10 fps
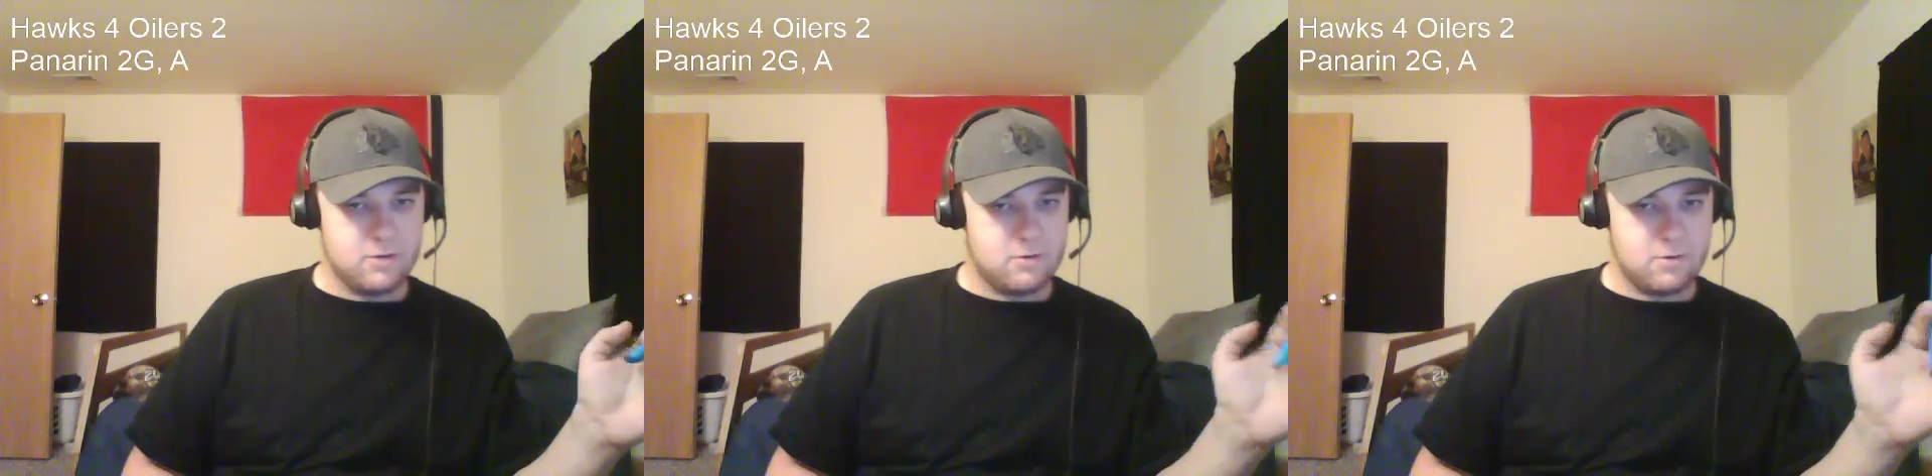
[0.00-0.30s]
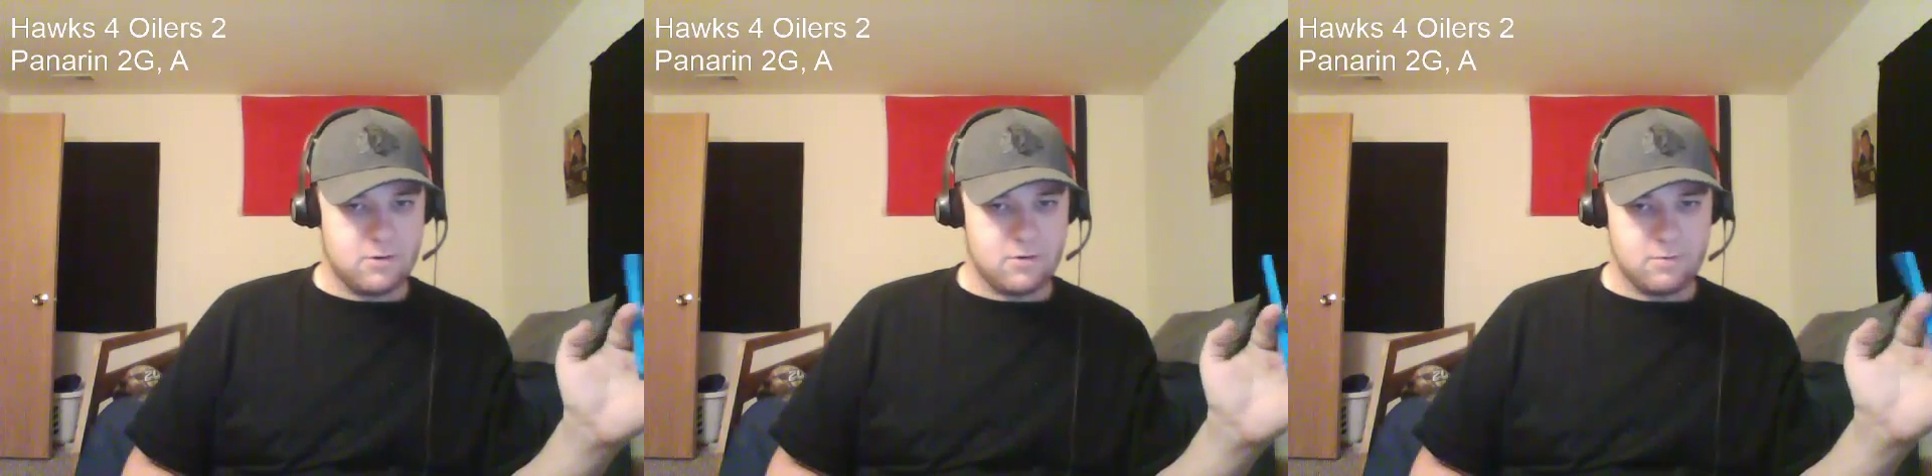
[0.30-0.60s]

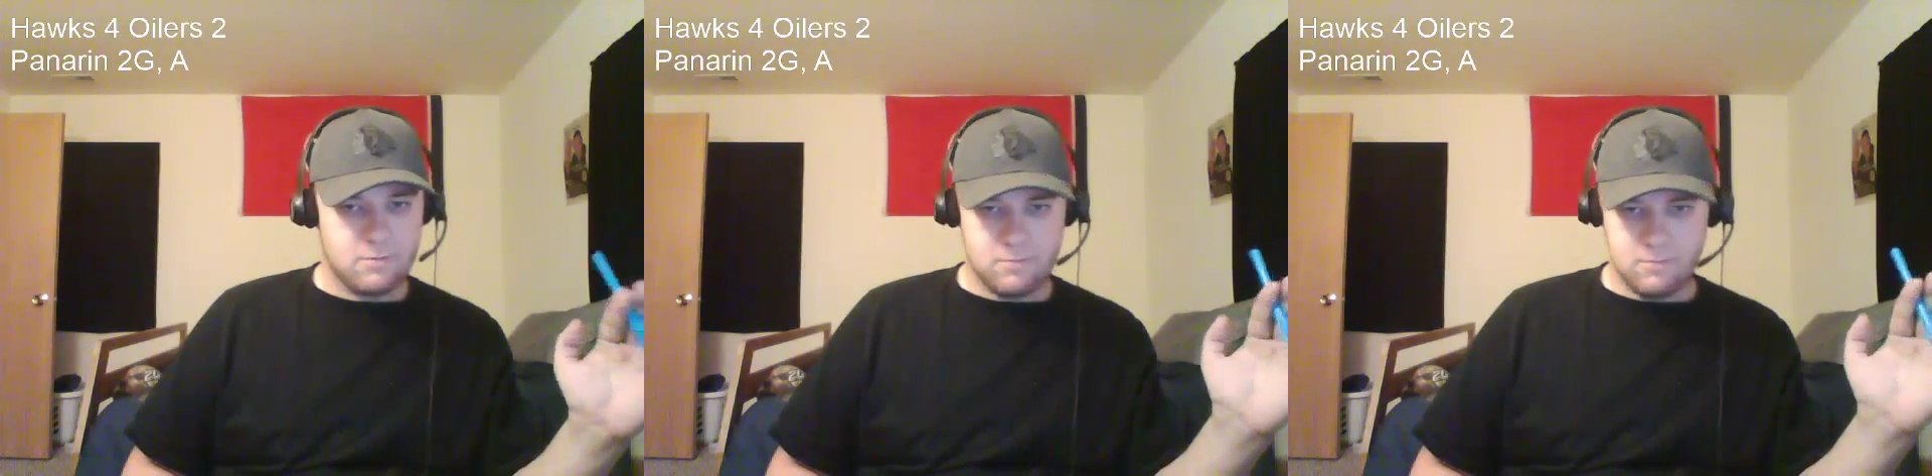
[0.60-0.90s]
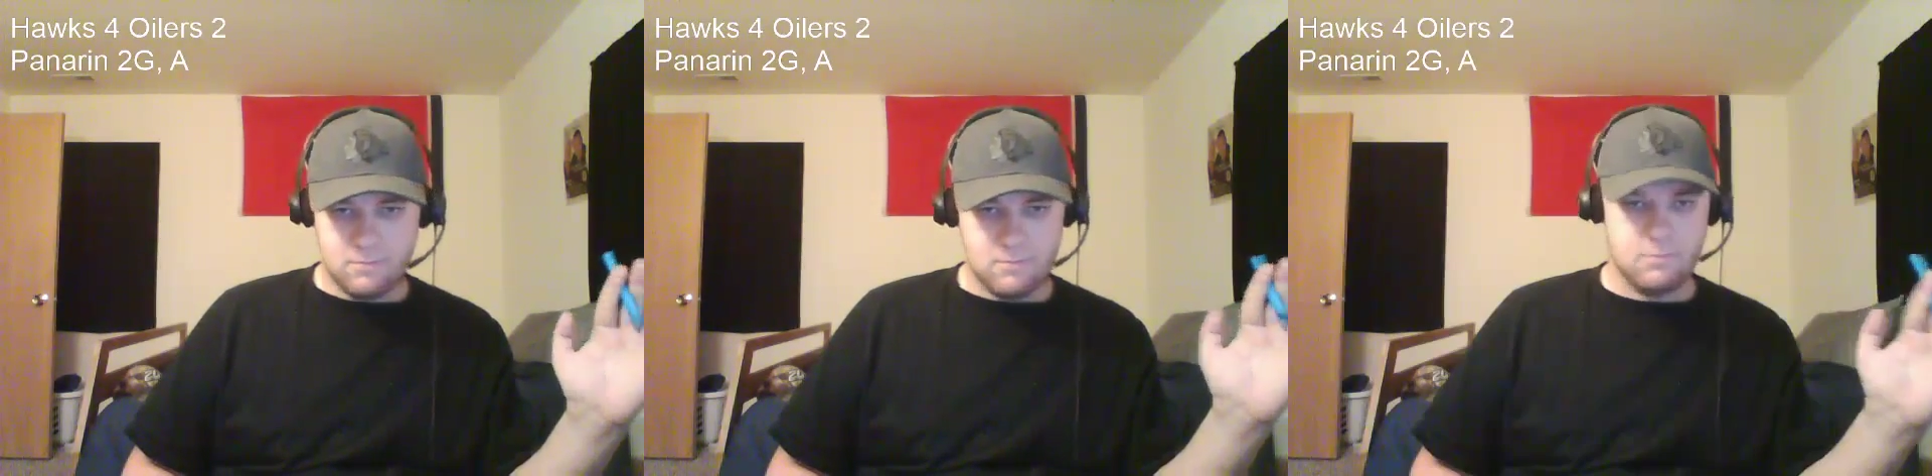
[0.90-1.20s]
or
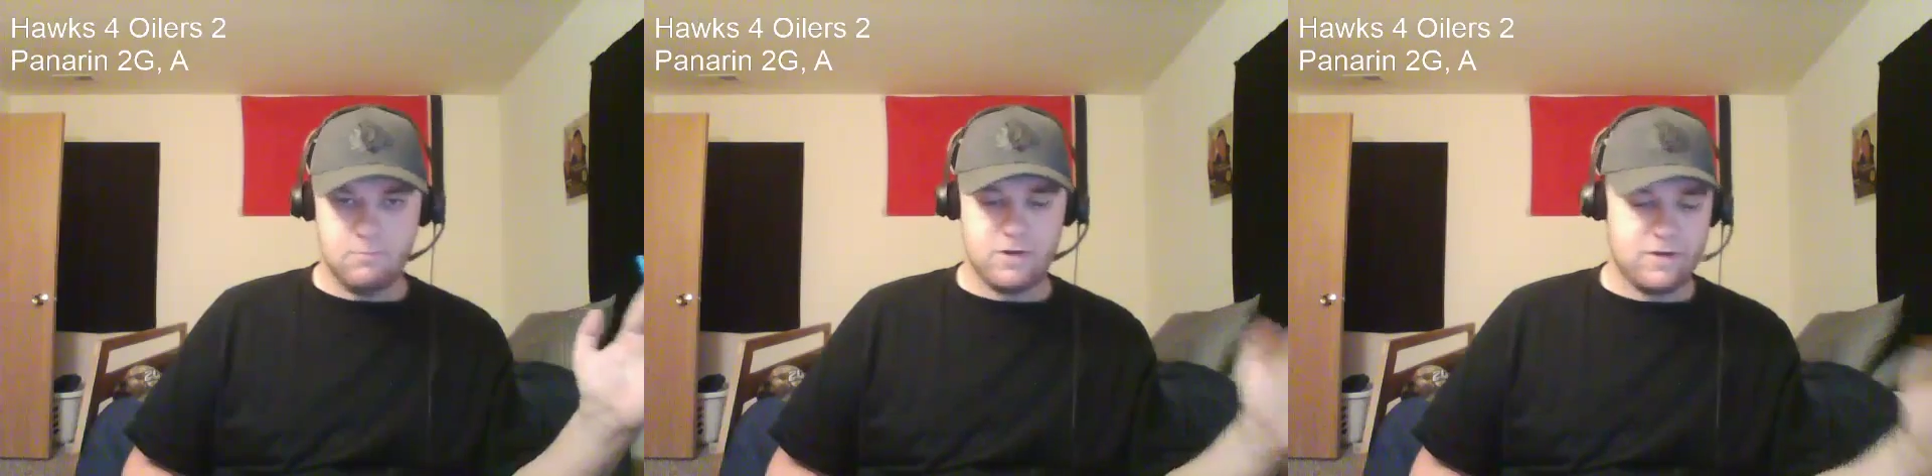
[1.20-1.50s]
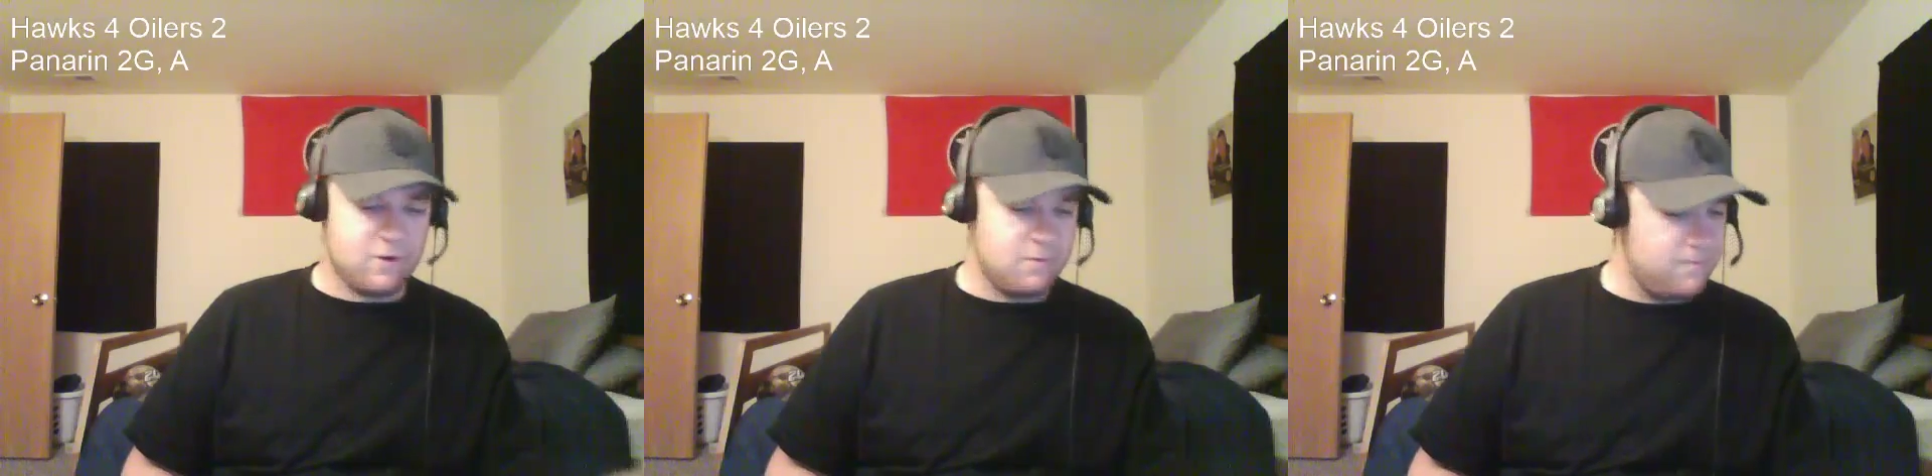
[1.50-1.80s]

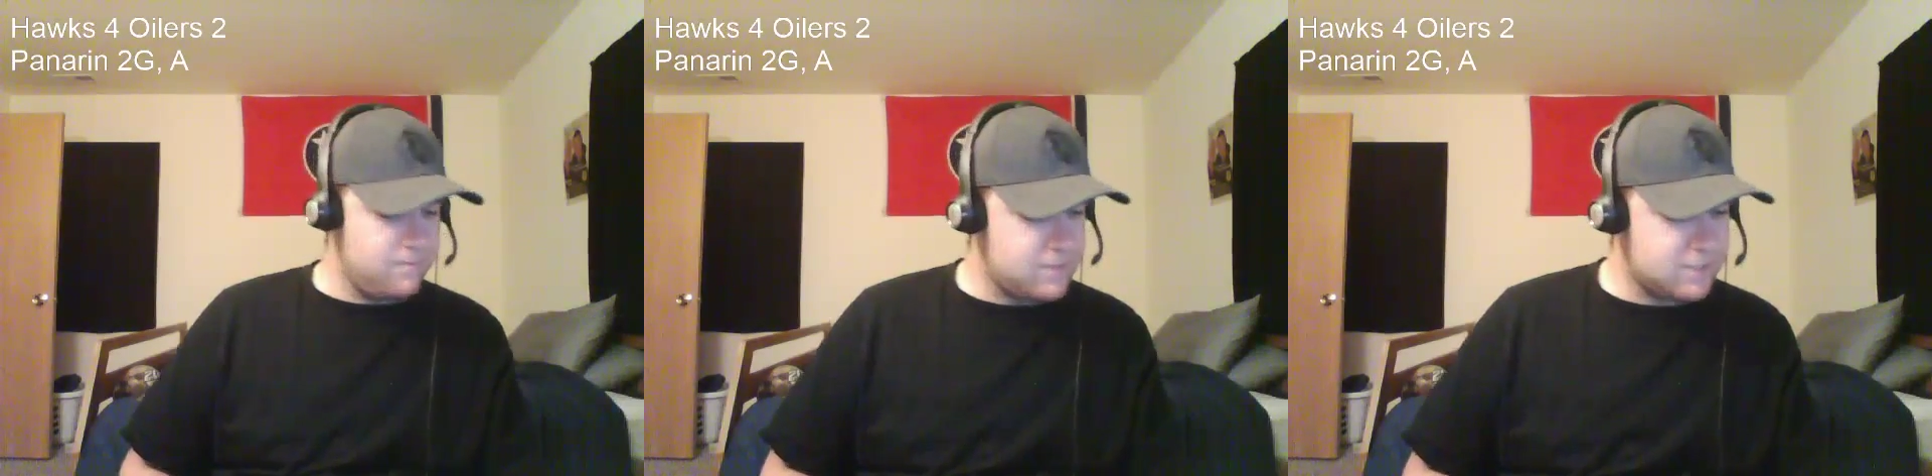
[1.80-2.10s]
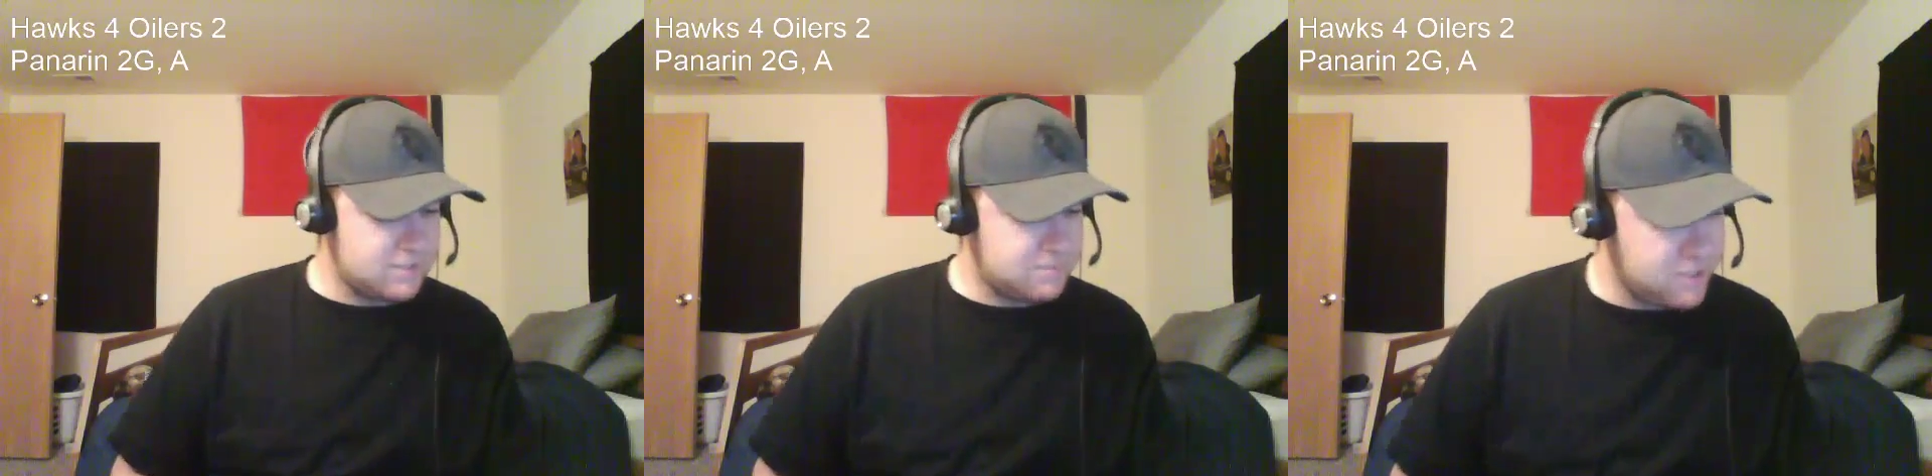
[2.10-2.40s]
whatever. That's up to you.